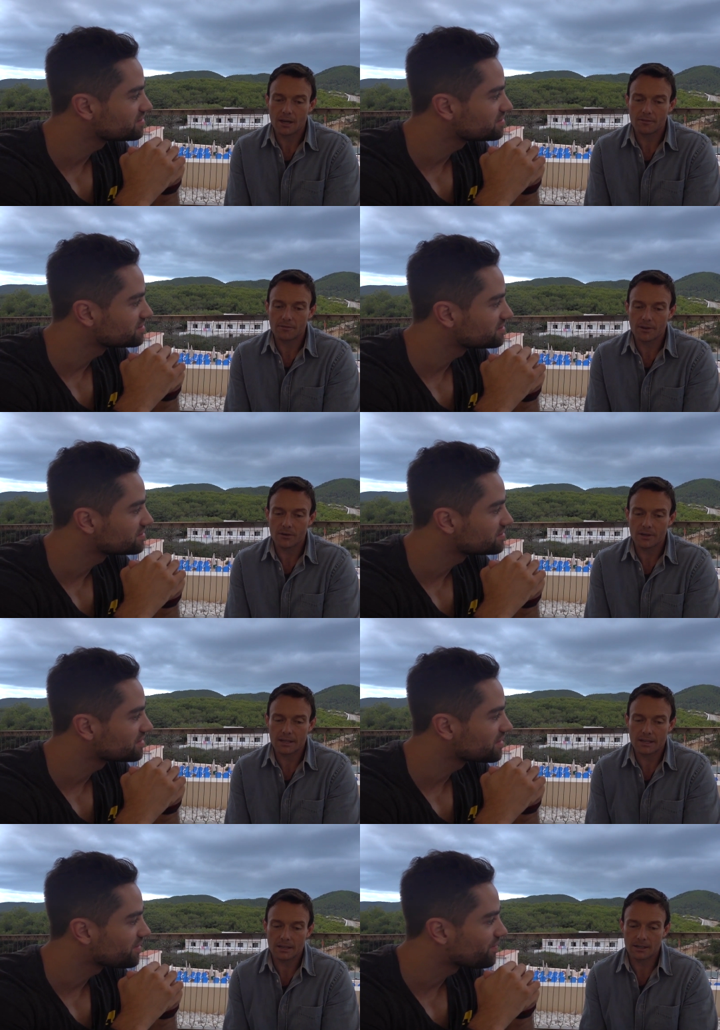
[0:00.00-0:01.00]
Speaker 1: have a
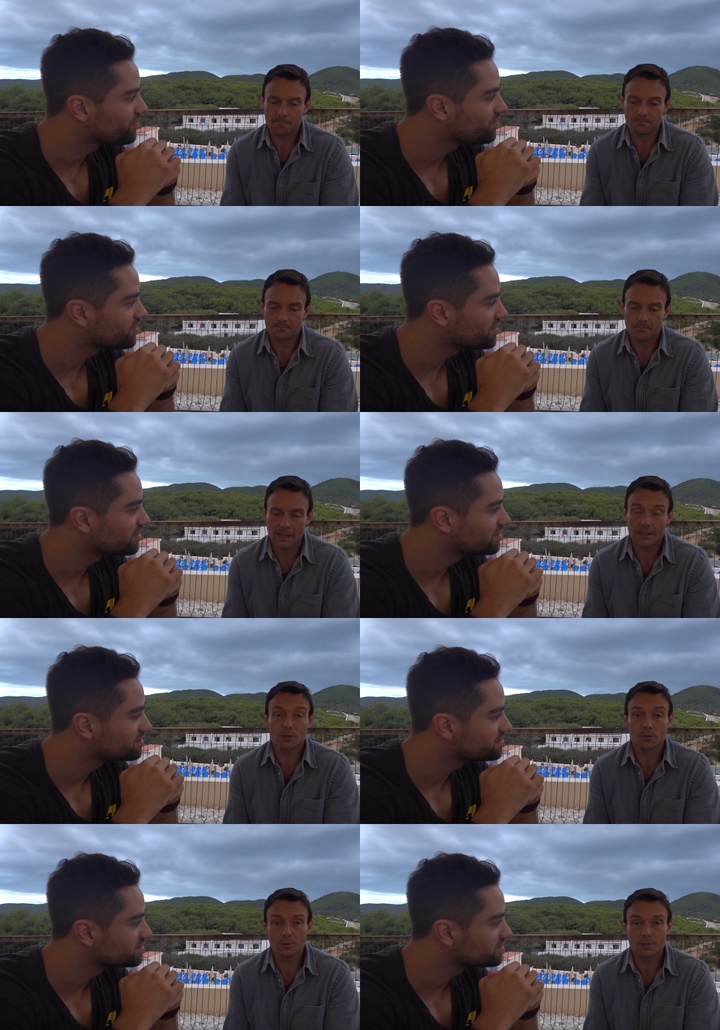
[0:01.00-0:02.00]
very um,
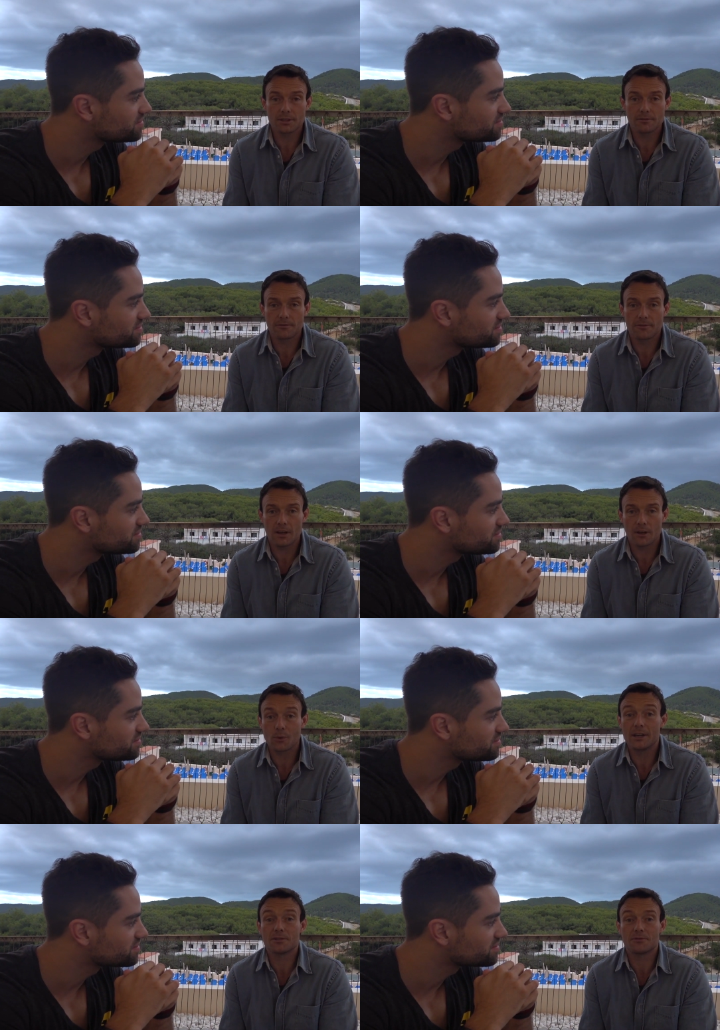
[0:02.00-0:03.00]
exclusive uh,
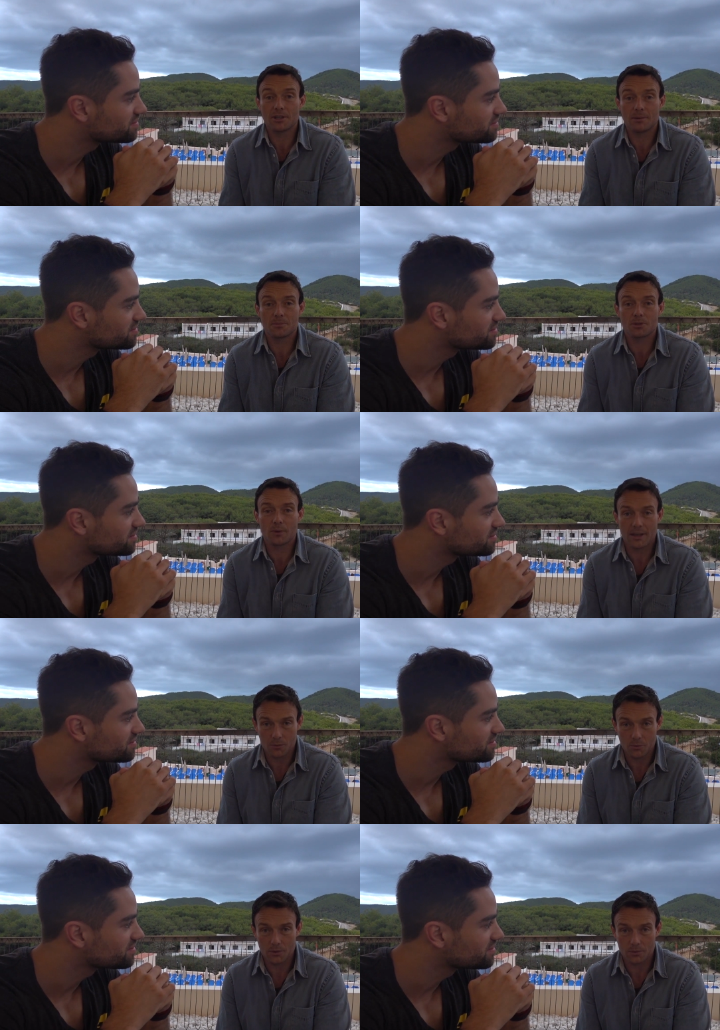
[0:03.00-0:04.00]
range of gyms
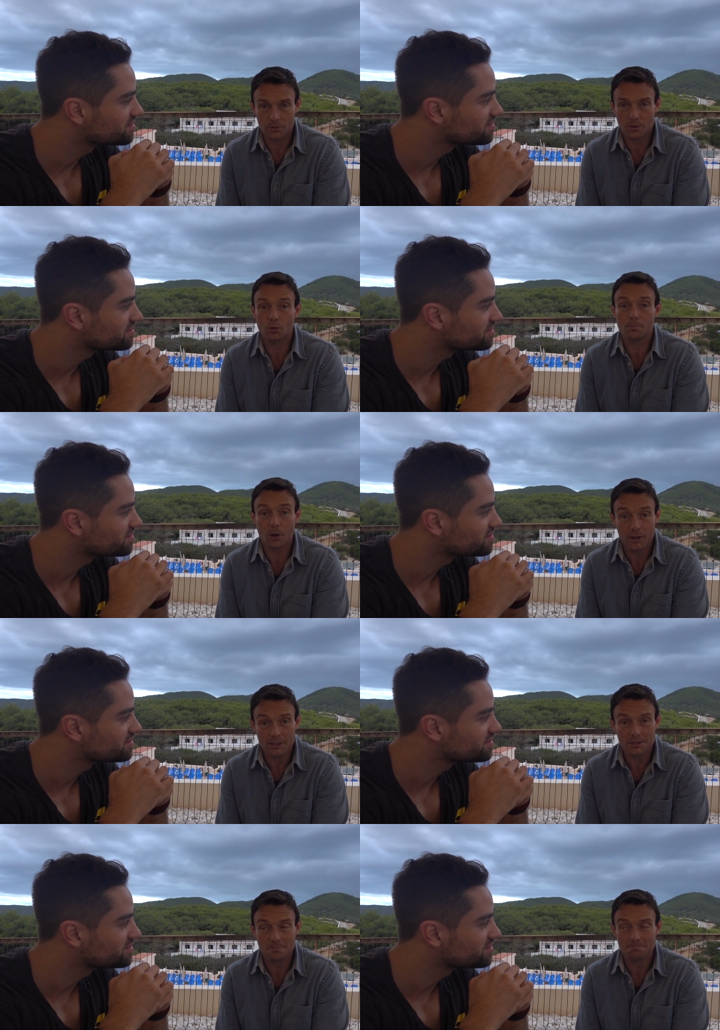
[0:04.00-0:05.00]
around the world called
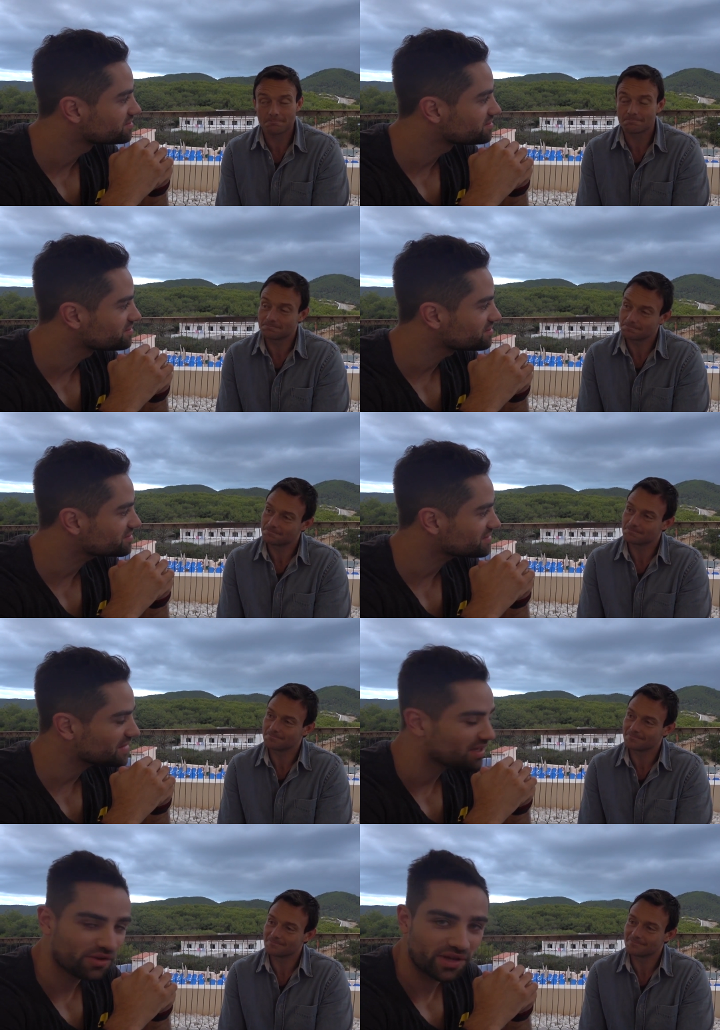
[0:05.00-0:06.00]
Bodyism.
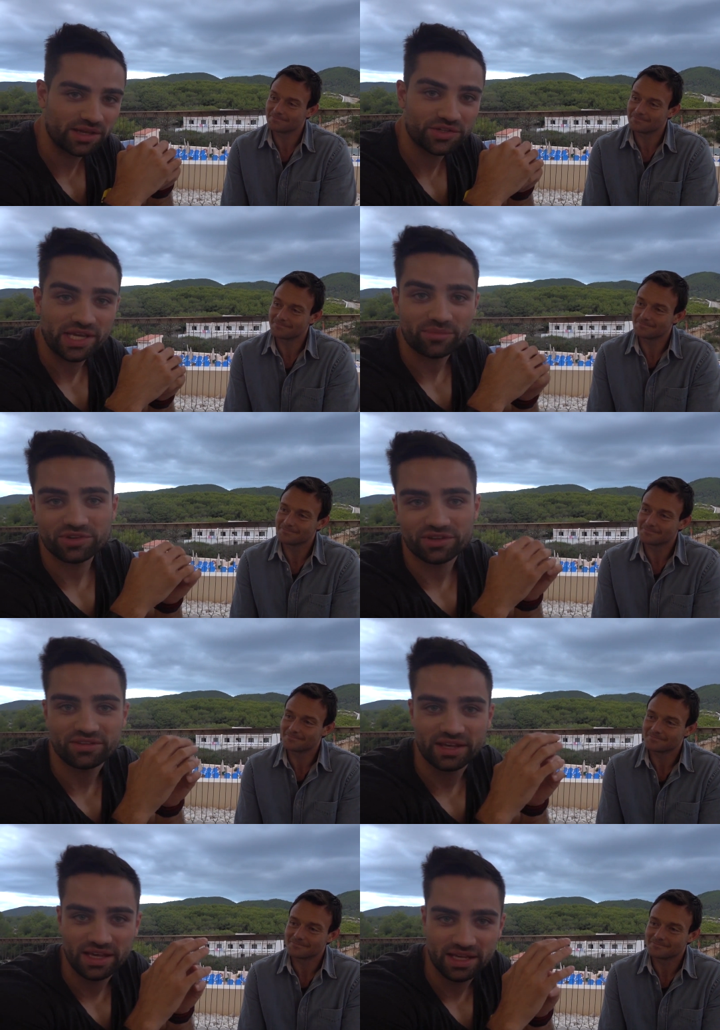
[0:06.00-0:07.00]
Speaker 2: Okay, James
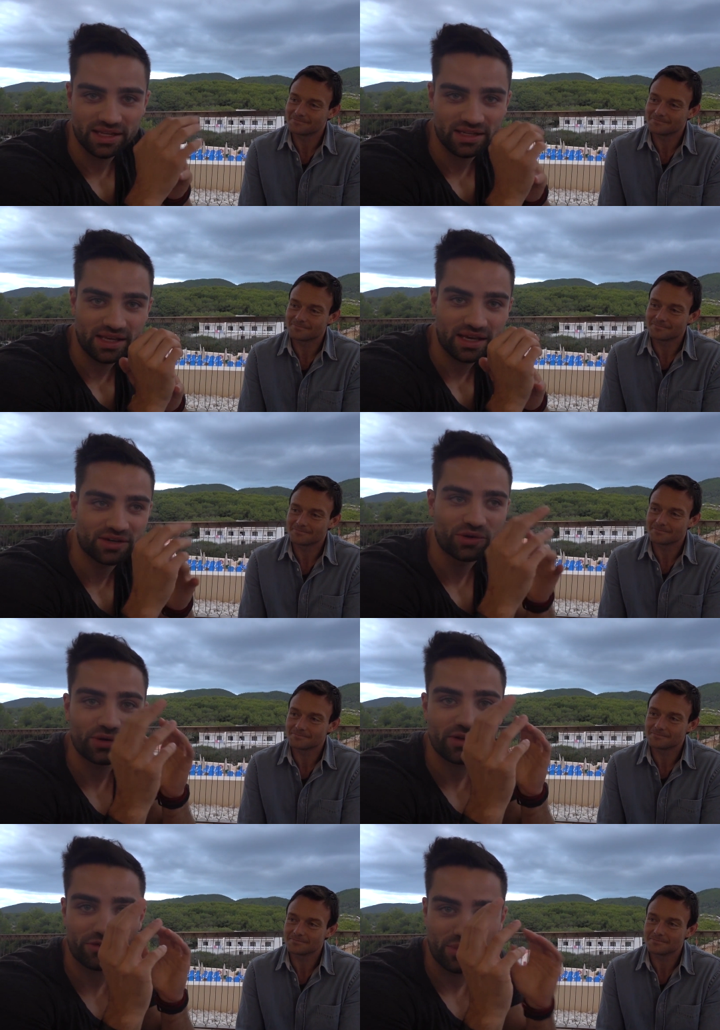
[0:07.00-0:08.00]
ist uh, der
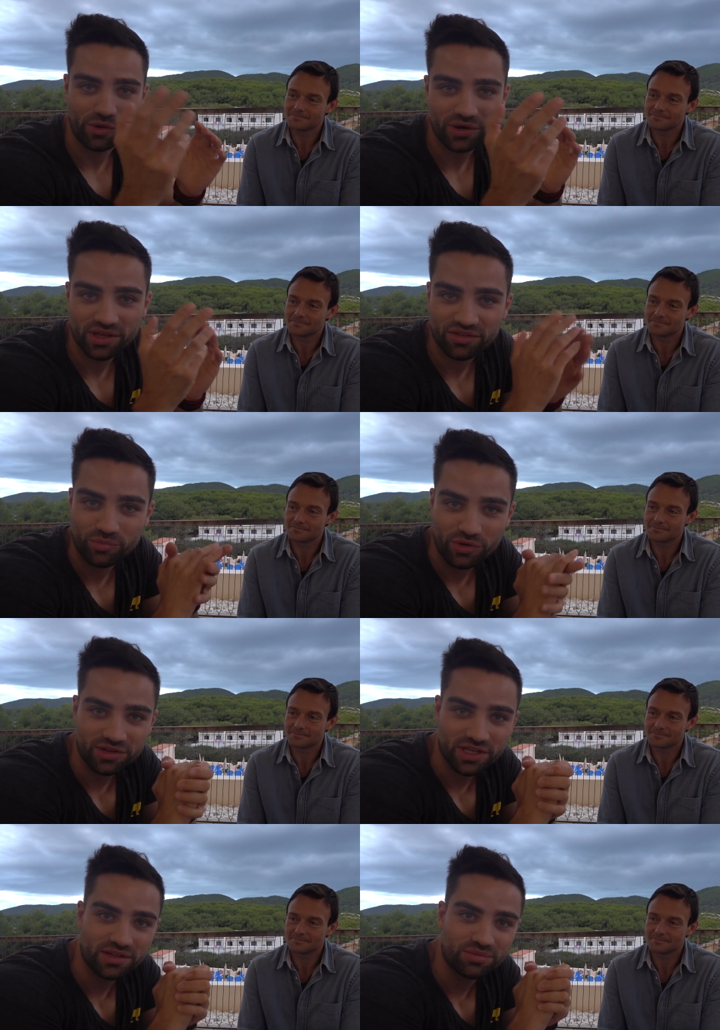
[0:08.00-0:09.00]
Gründer von Bodyism.
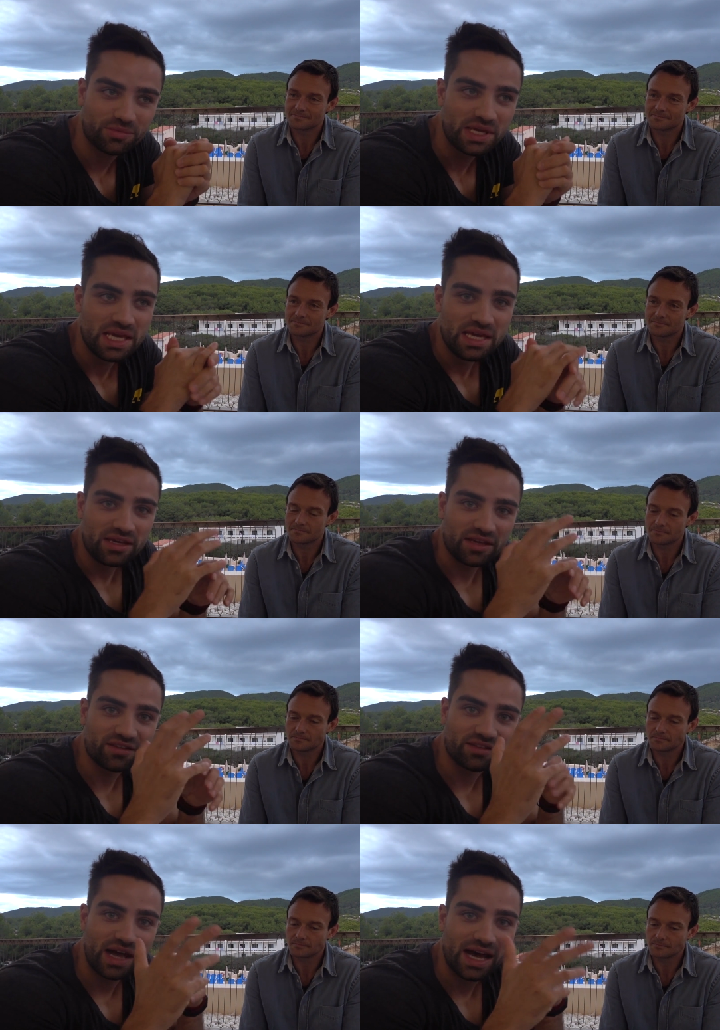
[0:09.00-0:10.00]
Bodyism
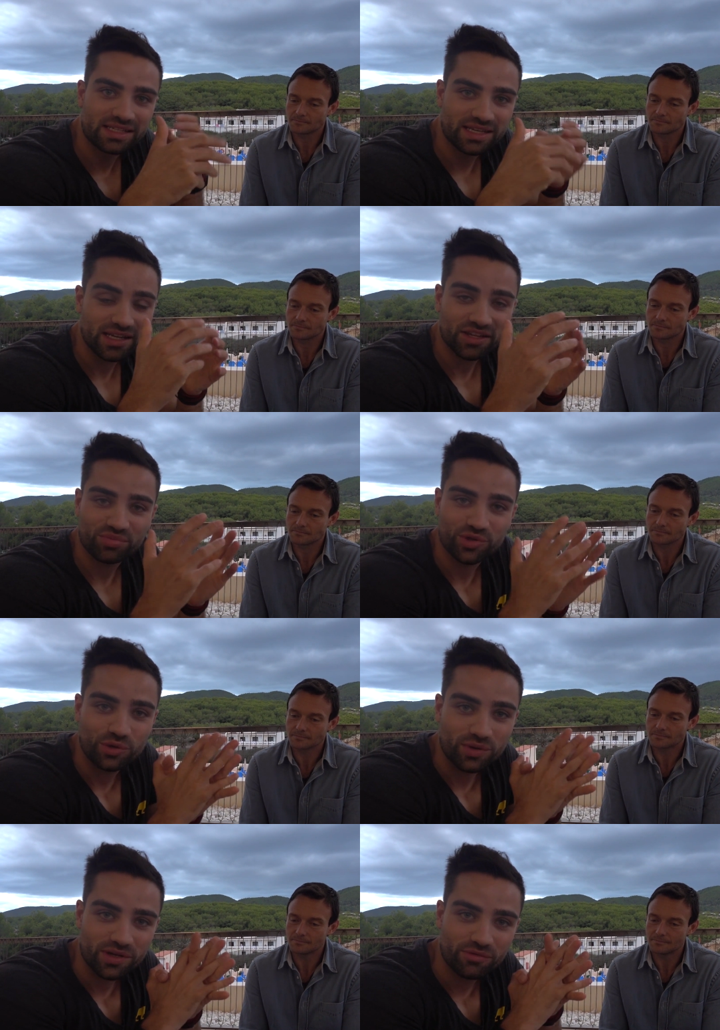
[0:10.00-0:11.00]
ist eine Art
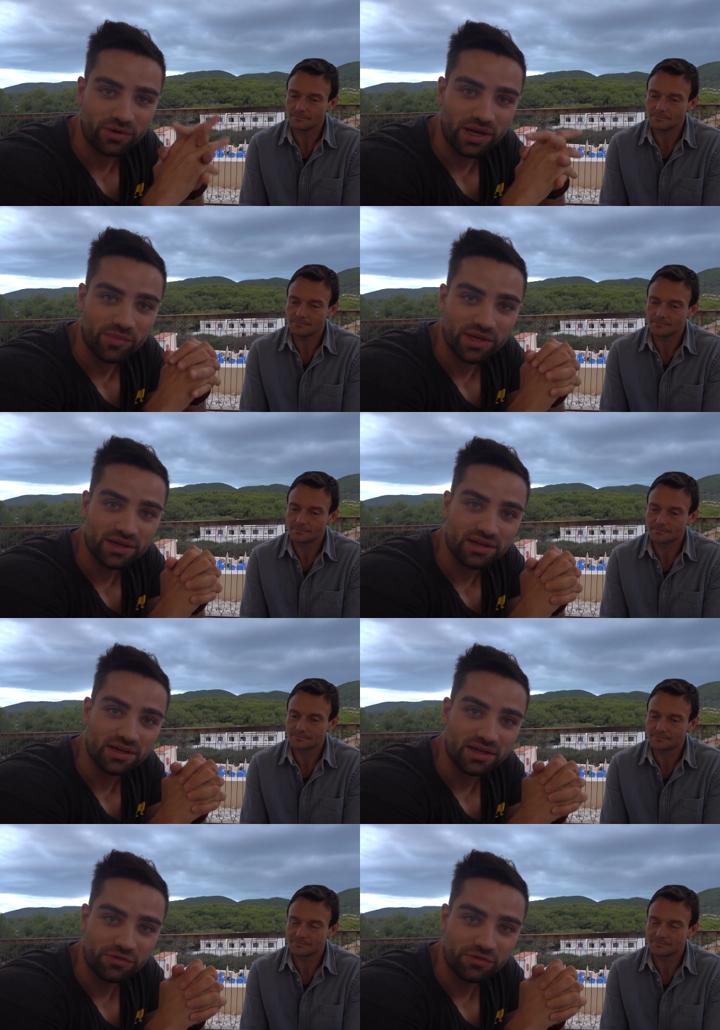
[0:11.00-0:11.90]
Trainingsmethodik, wo er mehrere